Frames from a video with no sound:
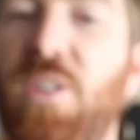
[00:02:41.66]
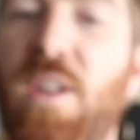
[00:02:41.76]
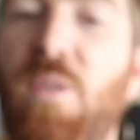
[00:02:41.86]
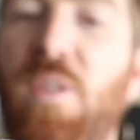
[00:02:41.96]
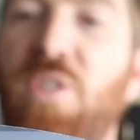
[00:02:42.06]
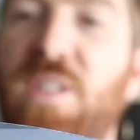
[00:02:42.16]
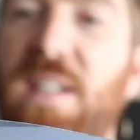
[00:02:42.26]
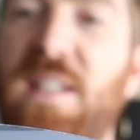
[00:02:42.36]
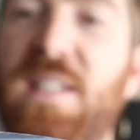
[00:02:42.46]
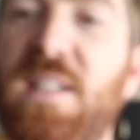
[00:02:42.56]
So there, there's a
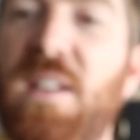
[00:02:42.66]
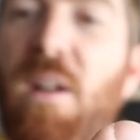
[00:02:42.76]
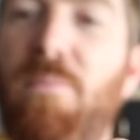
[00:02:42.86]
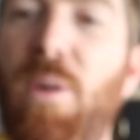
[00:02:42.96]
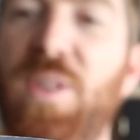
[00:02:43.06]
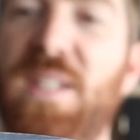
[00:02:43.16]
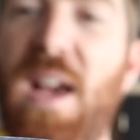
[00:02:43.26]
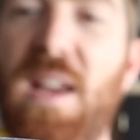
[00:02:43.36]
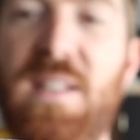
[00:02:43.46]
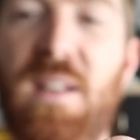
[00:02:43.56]
consistent on both
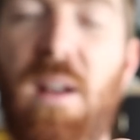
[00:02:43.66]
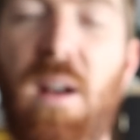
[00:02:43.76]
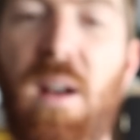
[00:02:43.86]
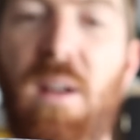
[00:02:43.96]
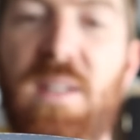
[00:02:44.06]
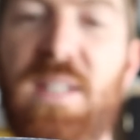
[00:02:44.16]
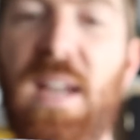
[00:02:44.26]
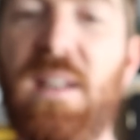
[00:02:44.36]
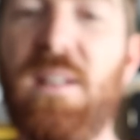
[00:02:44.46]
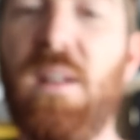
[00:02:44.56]
sides, uh,
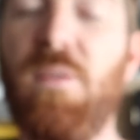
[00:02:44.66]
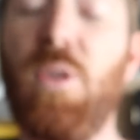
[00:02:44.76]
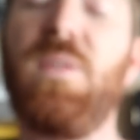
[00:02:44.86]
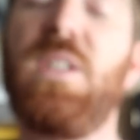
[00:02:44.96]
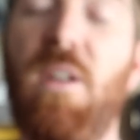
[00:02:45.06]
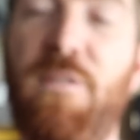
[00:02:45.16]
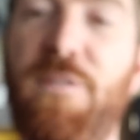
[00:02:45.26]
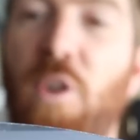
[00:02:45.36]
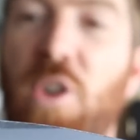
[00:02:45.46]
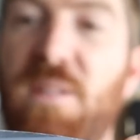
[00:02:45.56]
second, or sorry,
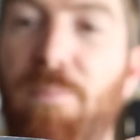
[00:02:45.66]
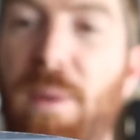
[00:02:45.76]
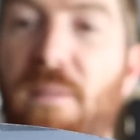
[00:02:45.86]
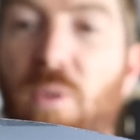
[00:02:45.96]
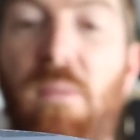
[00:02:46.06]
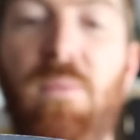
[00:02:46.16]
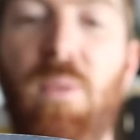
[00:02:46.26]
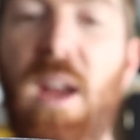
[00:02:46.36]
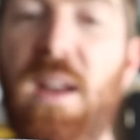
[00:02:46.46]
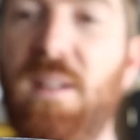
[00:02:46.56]
first bevel,
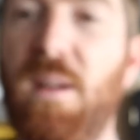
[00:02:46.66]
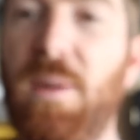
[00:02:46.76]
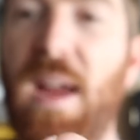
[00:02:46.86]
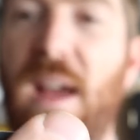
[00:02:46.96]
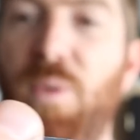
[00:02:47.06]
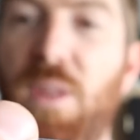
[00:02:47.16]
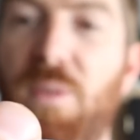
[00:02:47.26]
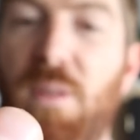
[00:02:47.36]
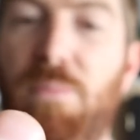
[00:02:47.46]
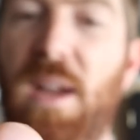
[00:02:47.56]
right? Coming halfway
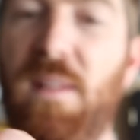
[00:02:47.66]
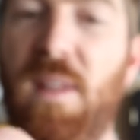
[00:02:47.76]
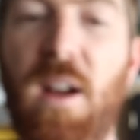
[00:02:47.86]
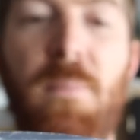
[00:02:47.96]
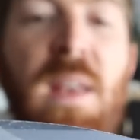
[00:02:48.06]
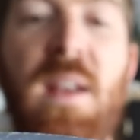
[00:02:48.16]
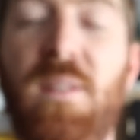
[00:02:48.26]
through the blade there.